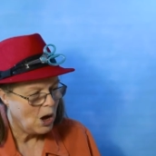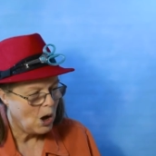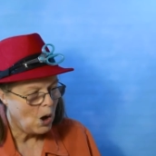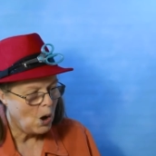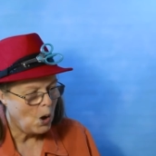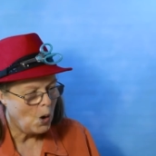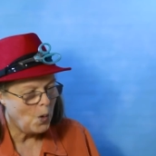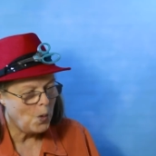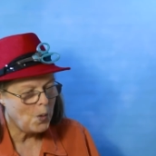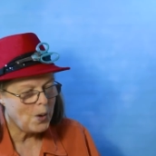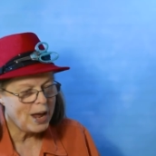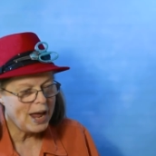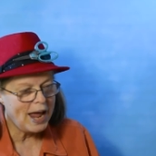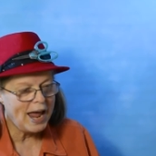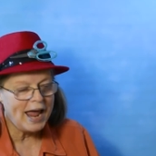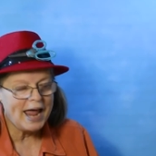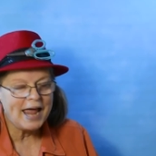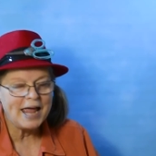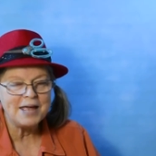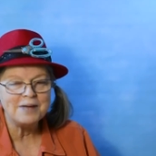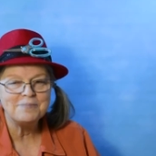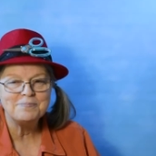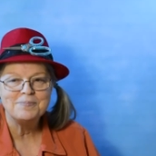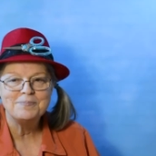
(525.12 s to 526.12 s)

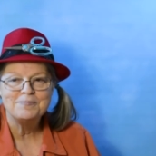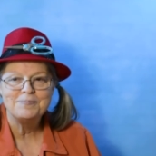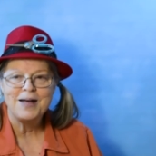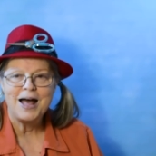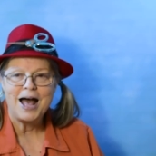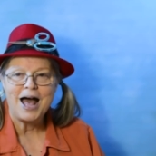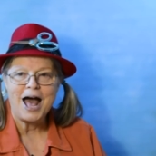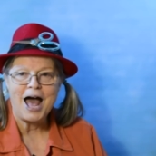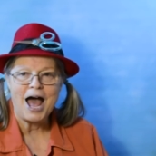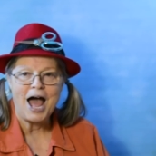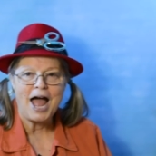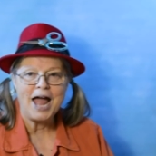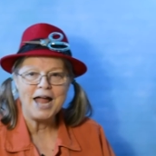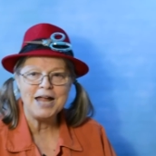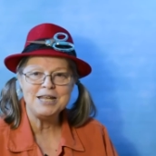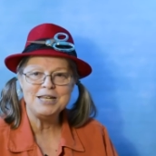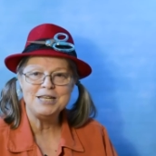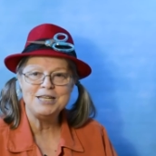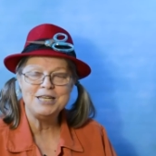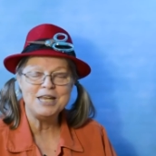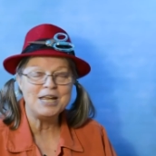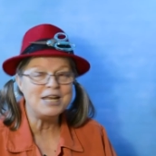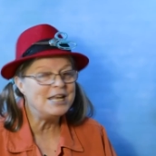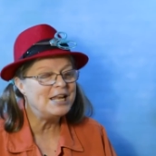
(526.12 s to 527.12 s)
Okay, I
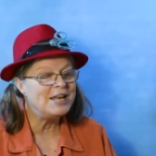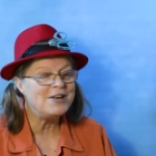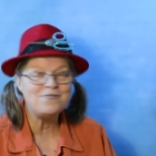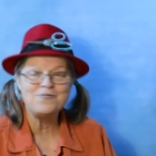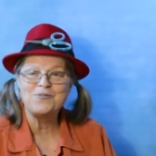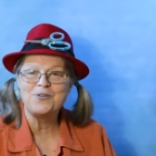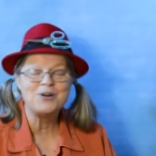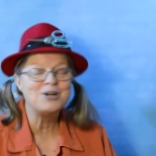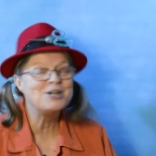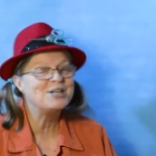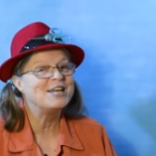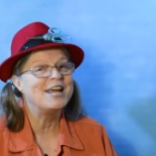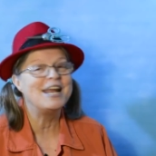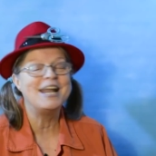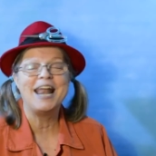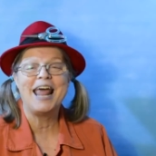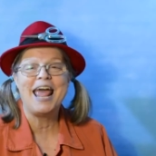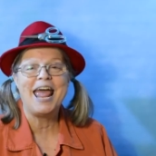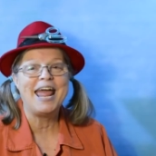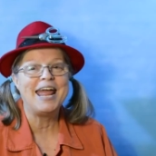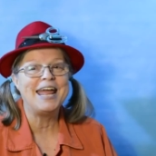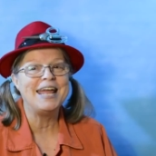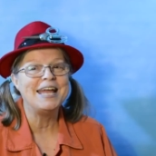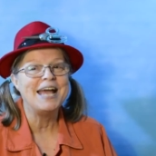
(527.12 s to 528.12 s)
did it for
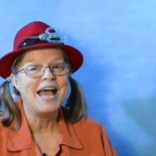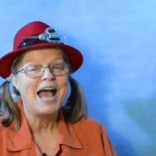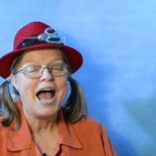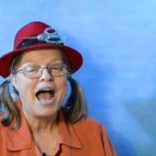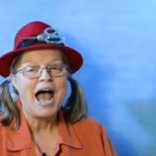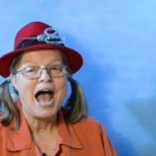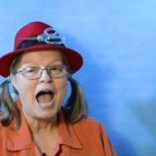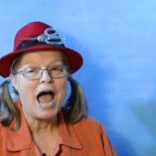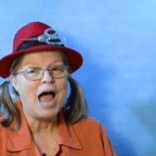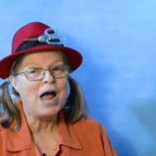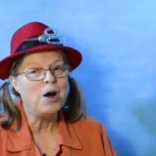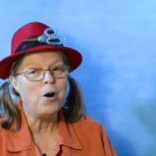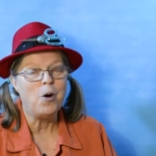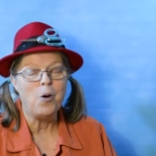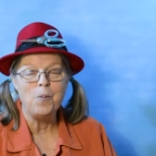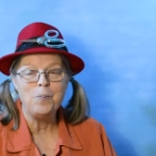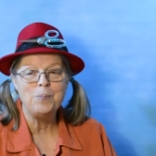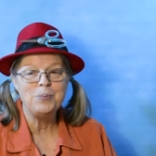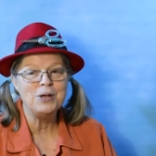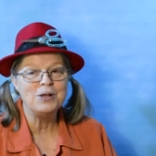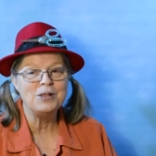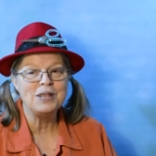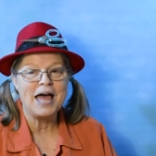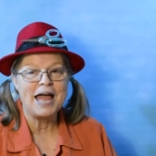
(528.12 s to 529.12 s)
today. I
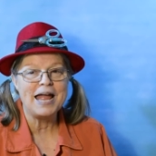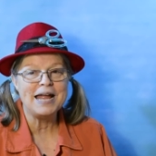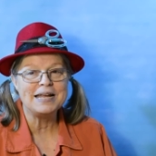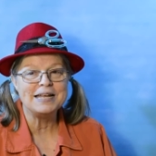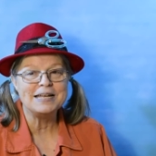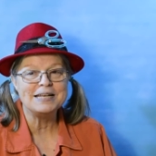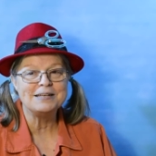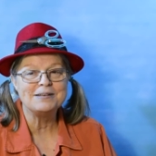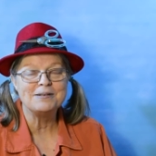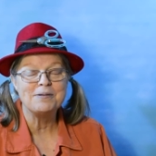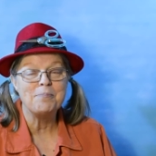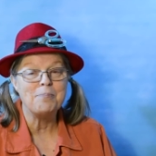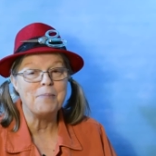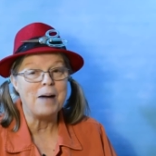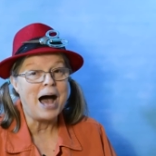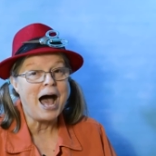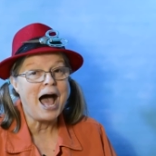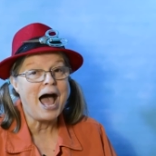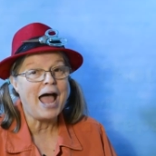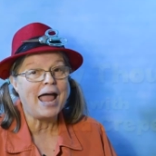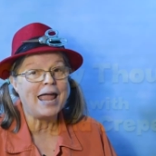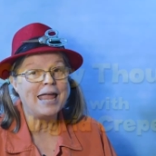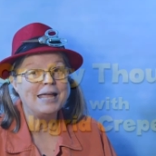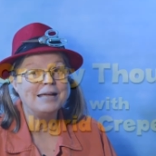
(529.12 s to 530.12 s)
hope you like it.
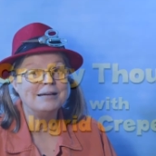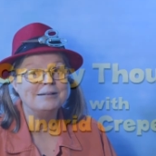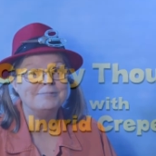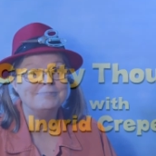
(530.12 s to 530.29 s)
Bye.